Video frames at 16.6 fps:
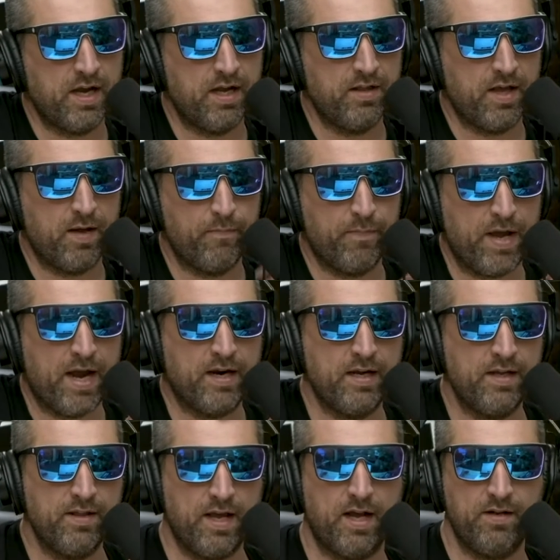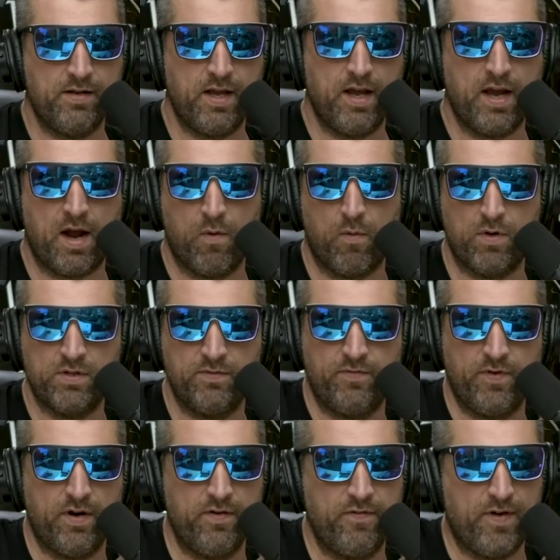say that back in that day I
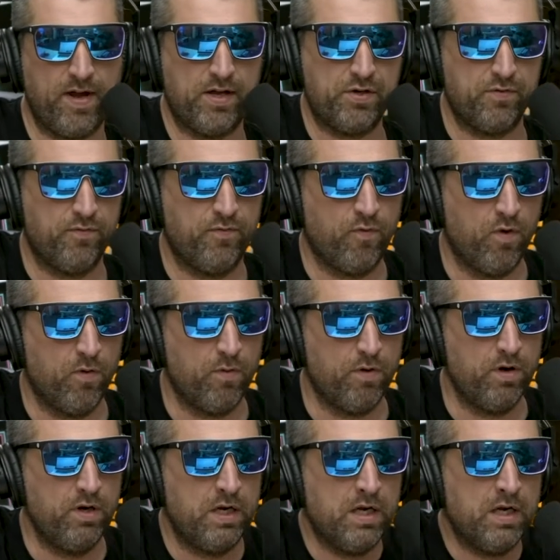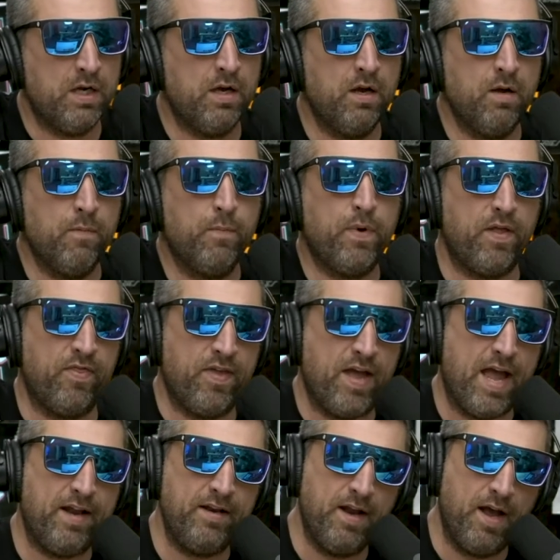wasn't very fashion forward, but
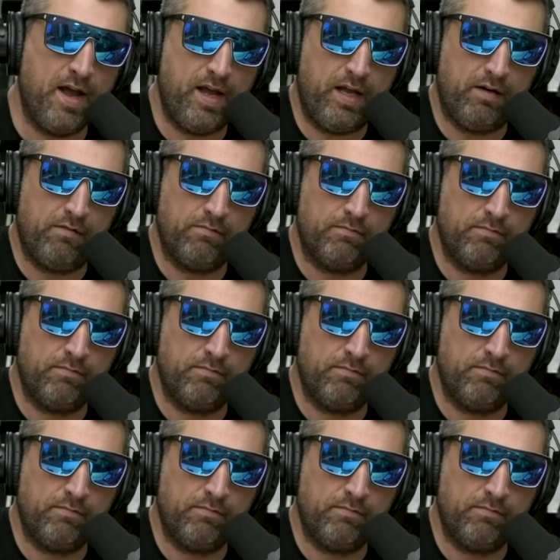that night